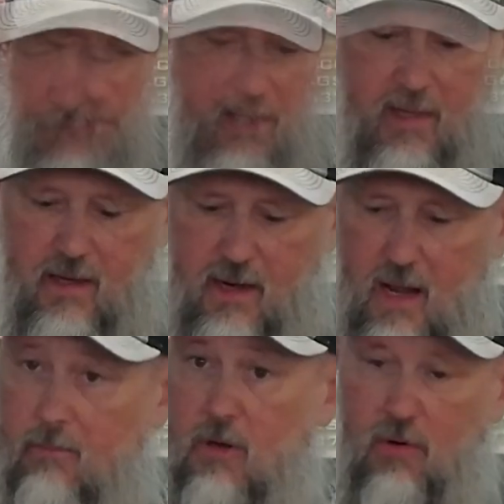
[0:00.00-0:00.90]
Then
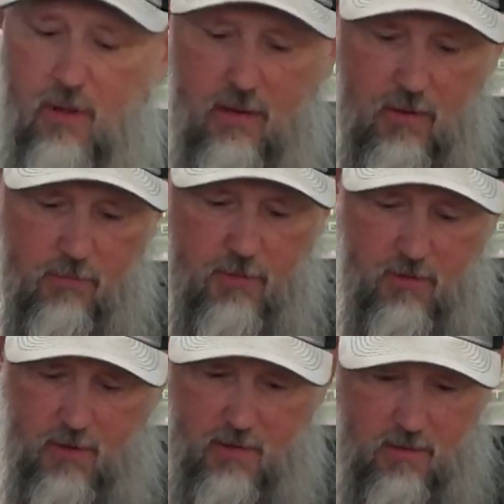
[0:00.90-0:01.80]
I'm going to
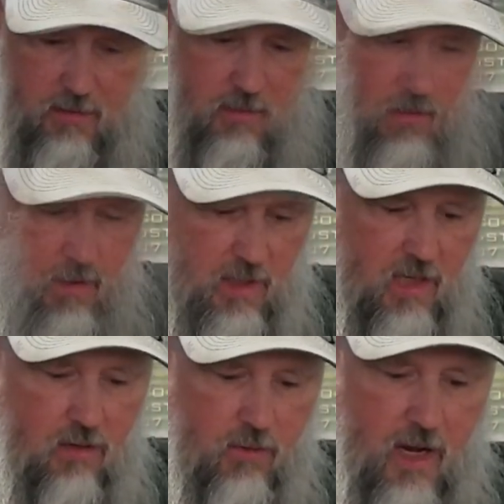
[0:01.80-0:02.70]
put the
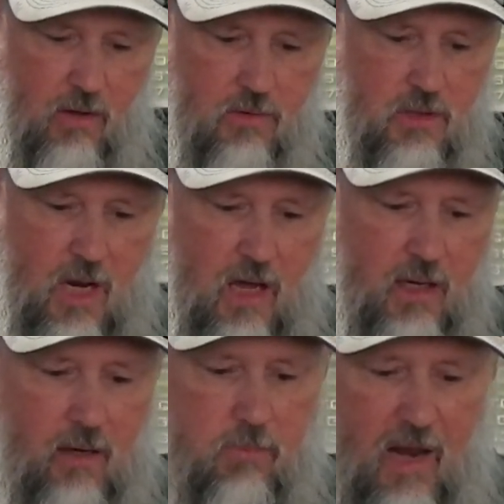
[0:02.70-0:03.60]
needle nose
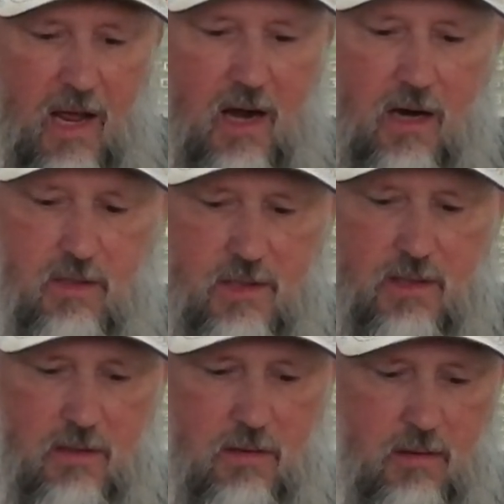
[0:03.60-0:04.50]
locking pliers